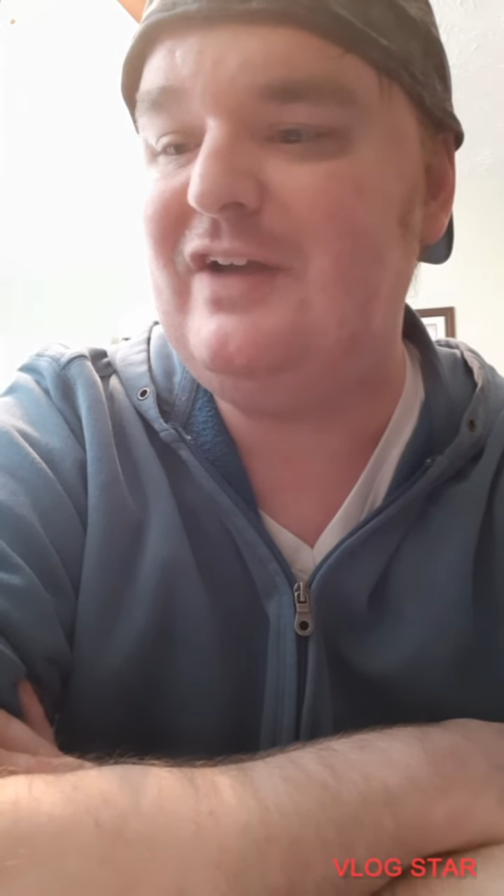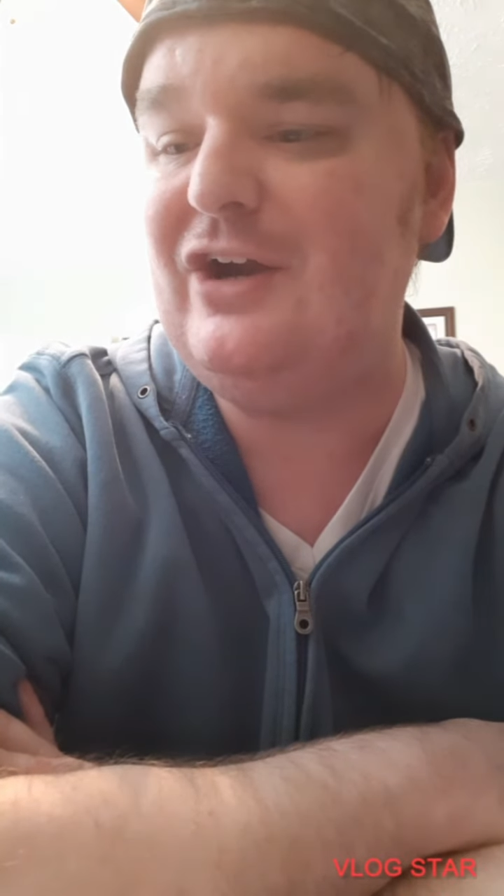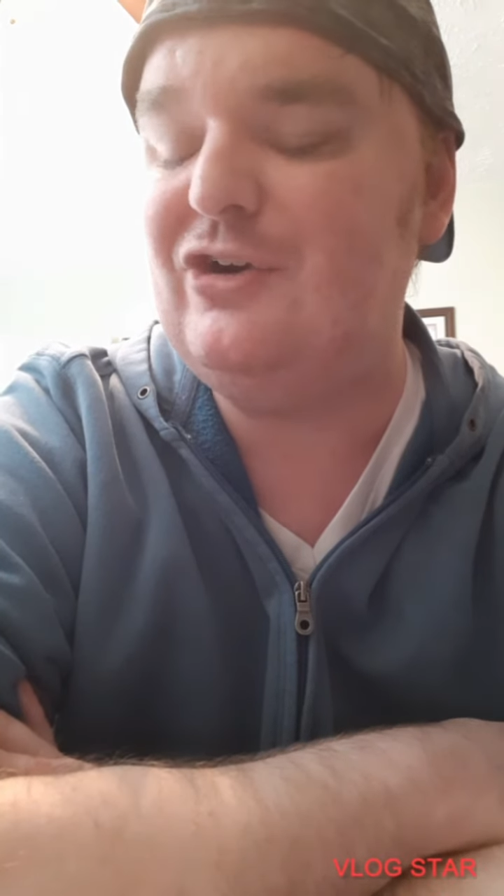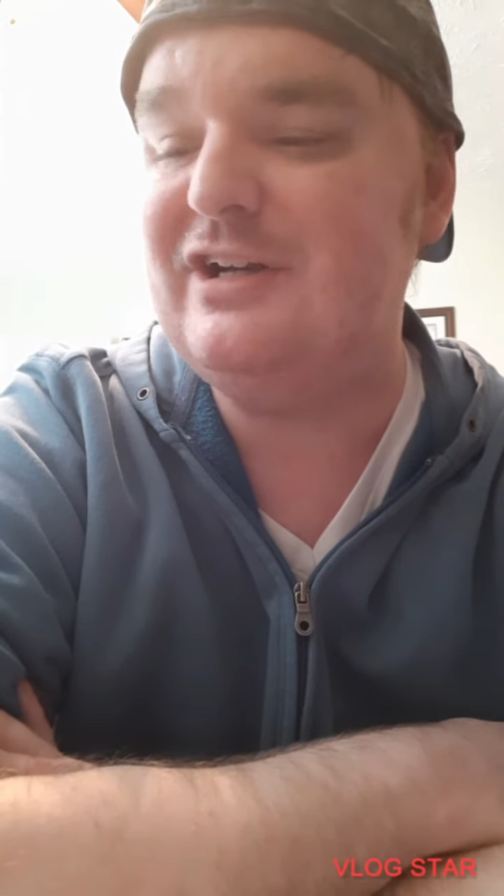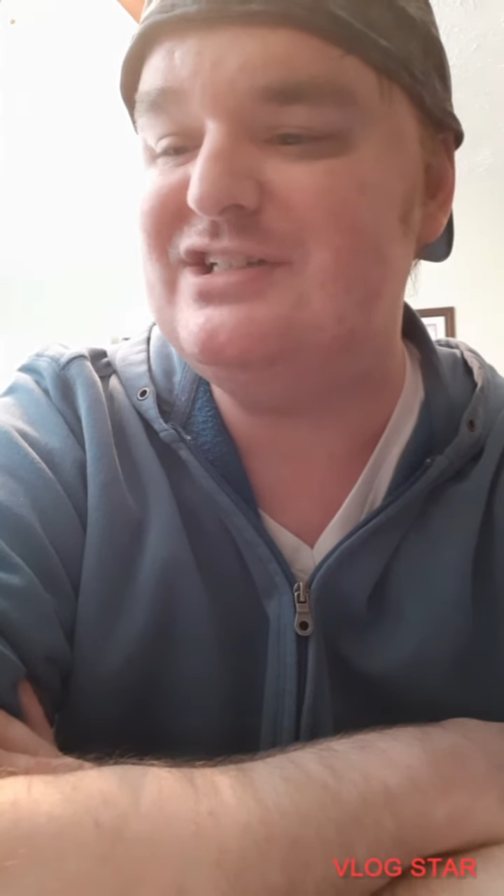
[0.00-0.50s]

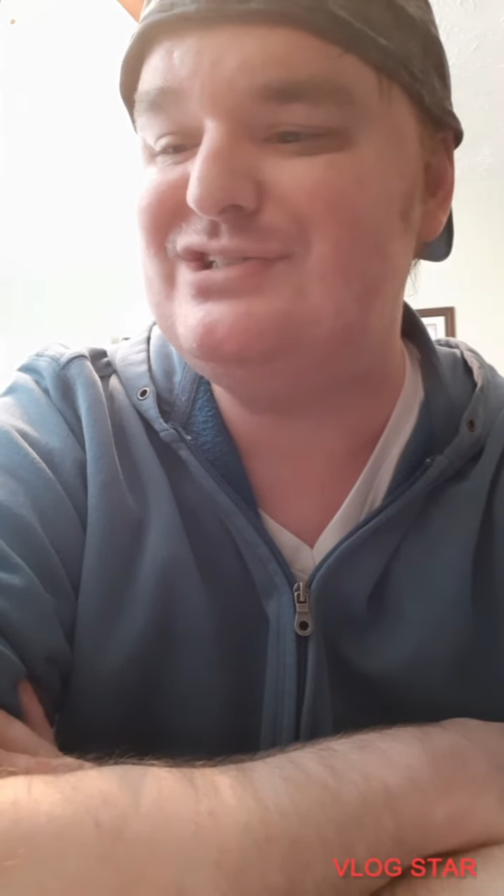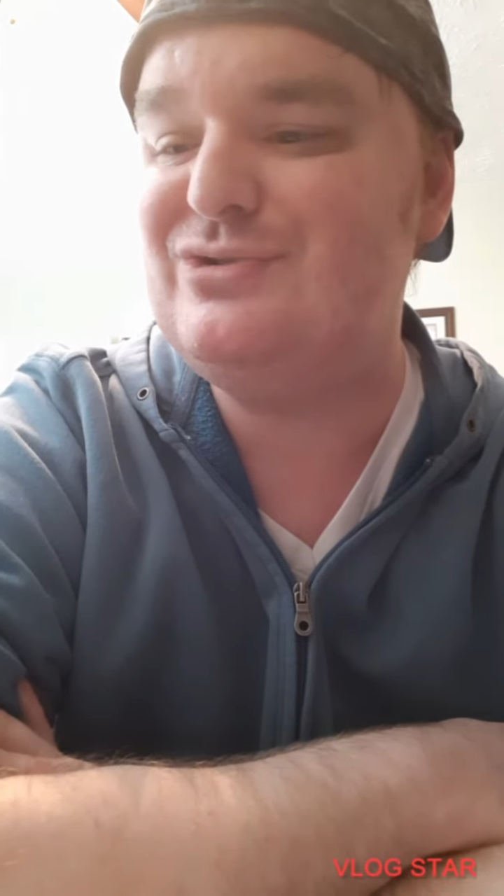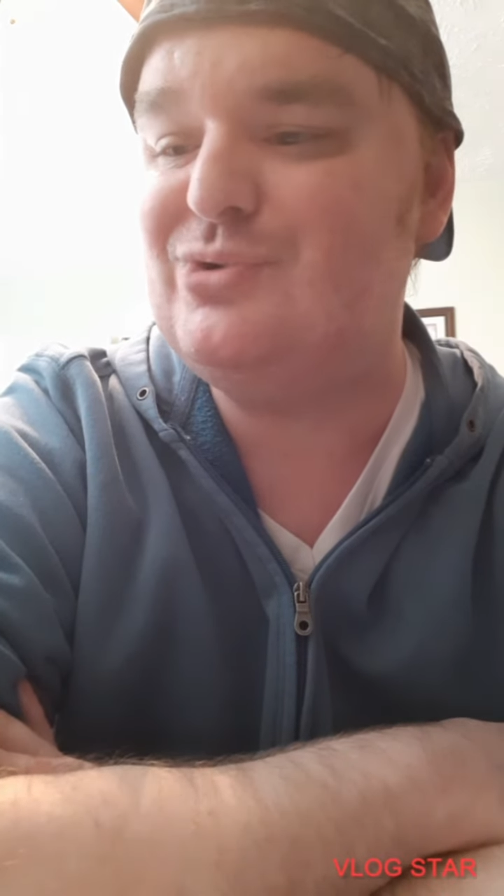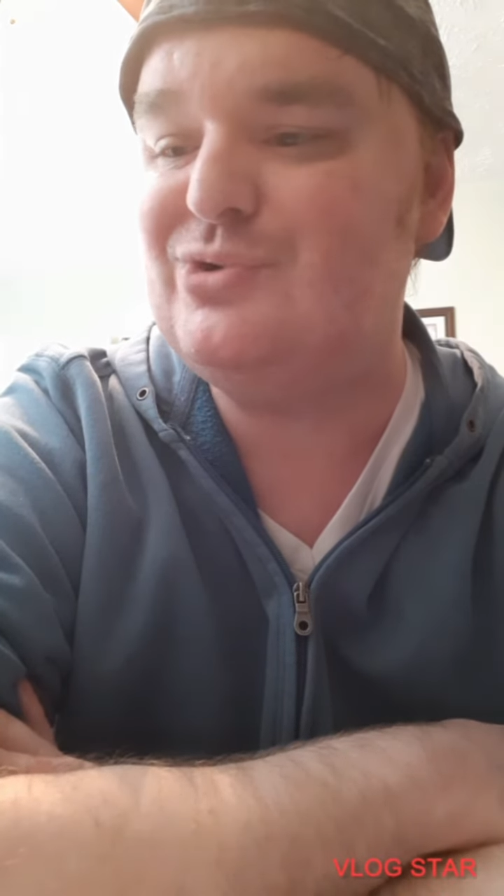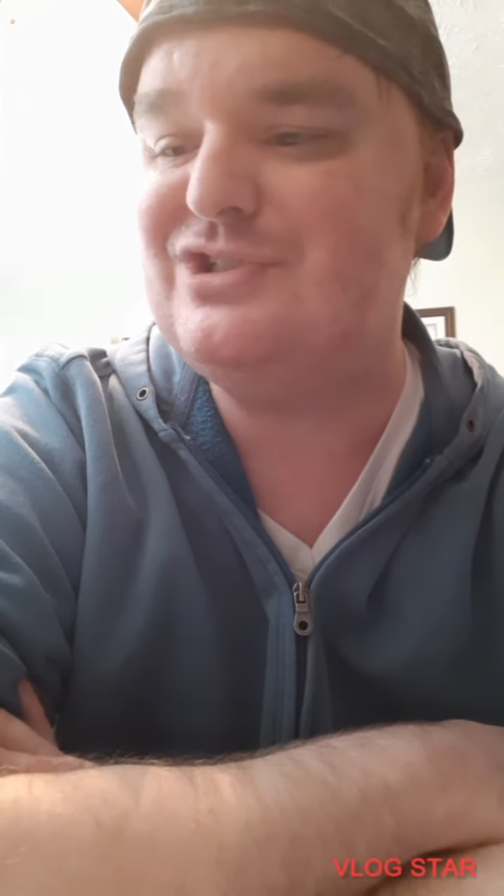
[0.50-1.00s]
various
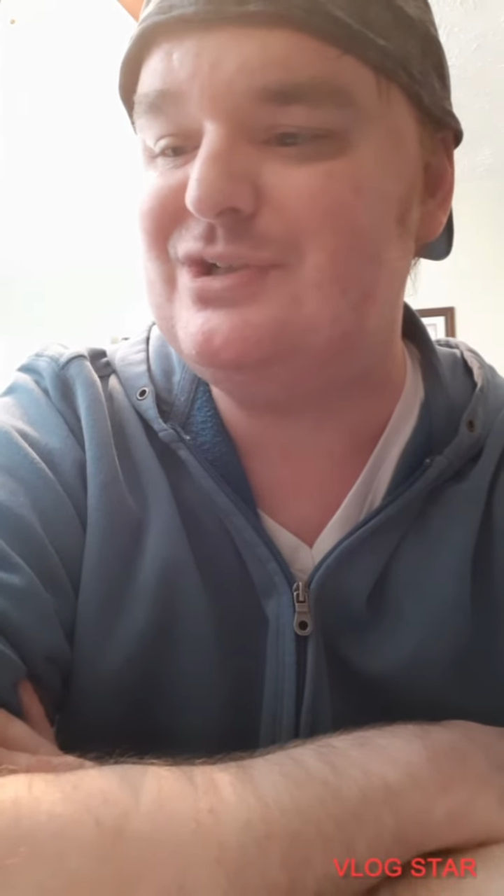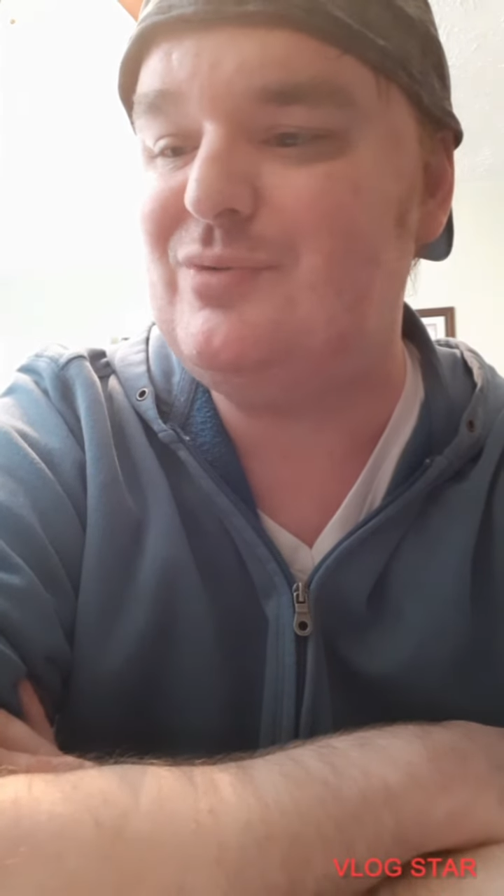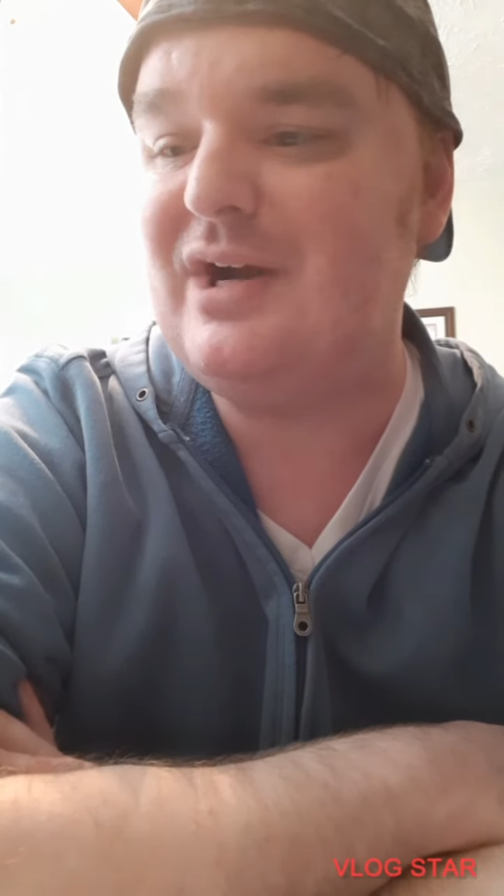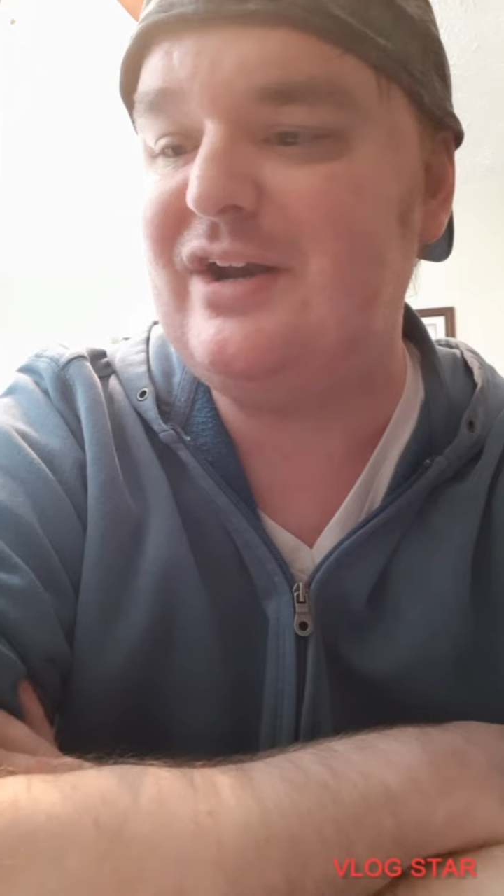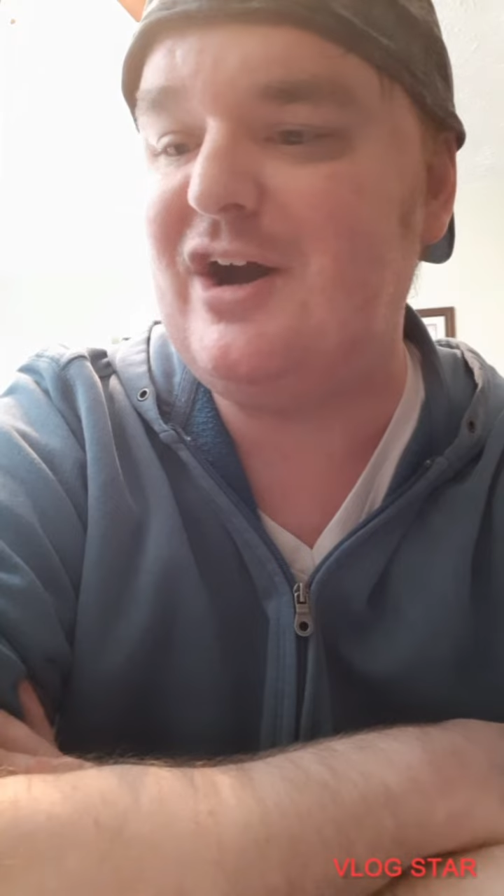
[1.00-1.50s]
tools and
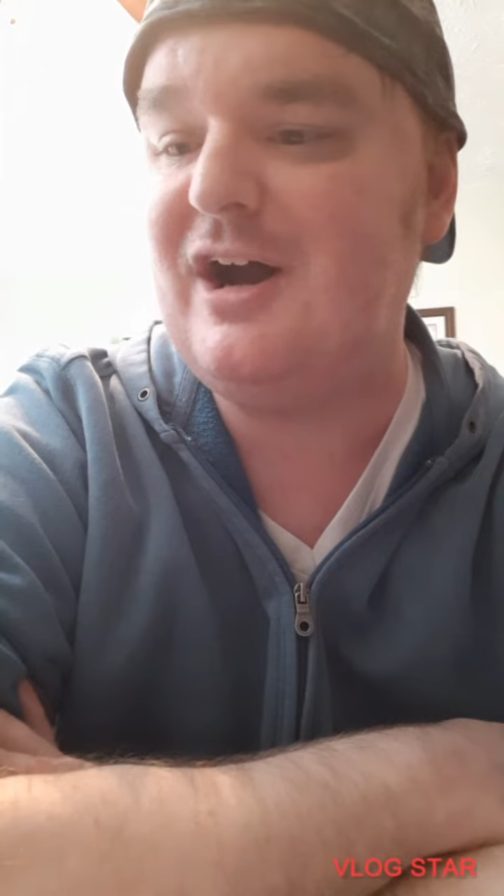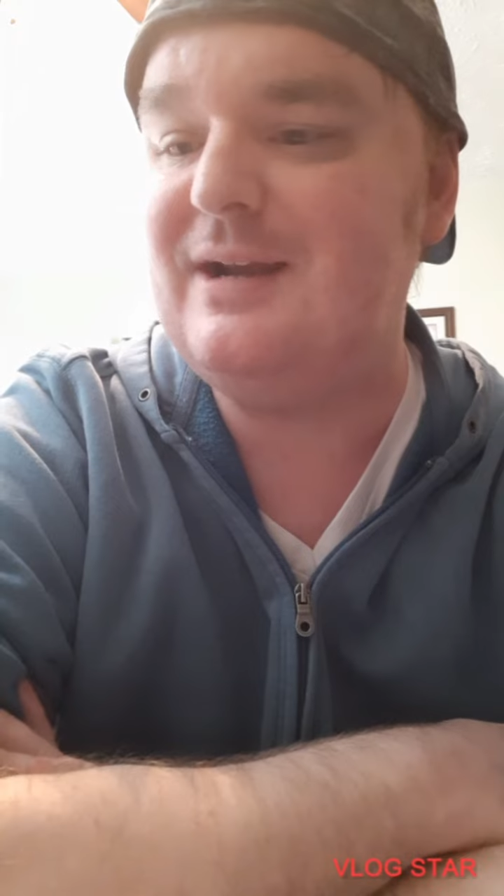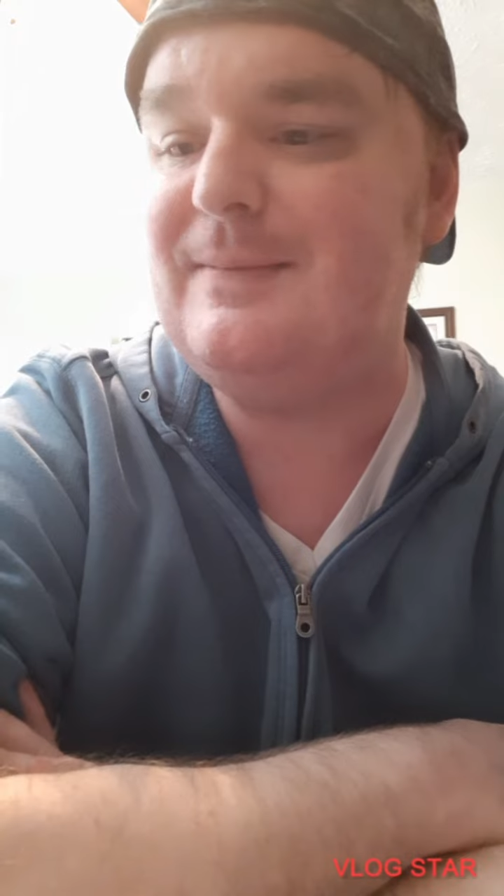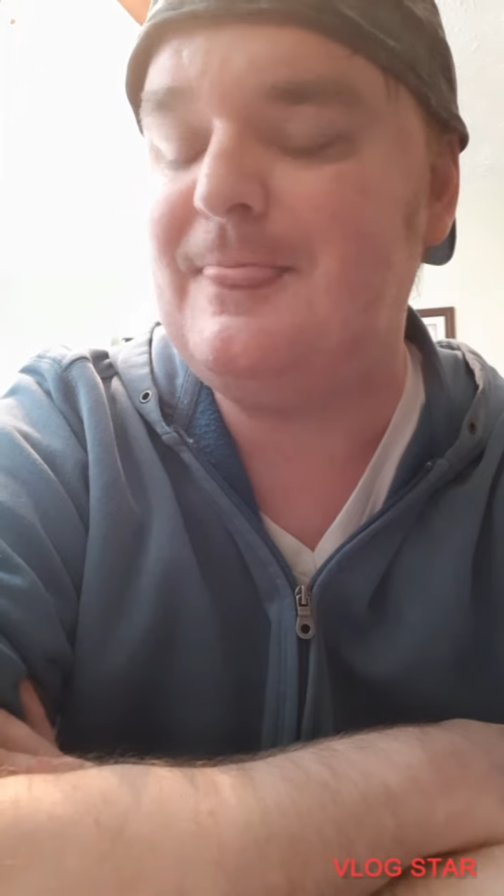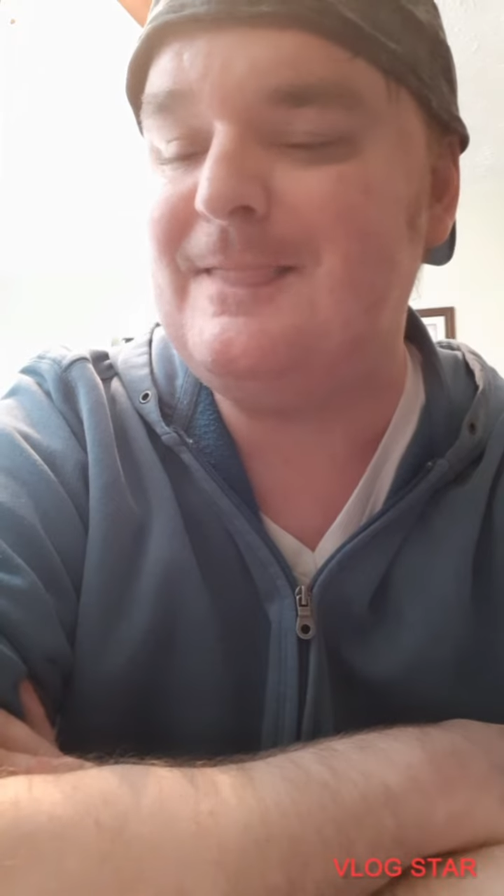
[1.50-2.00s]
whatnot,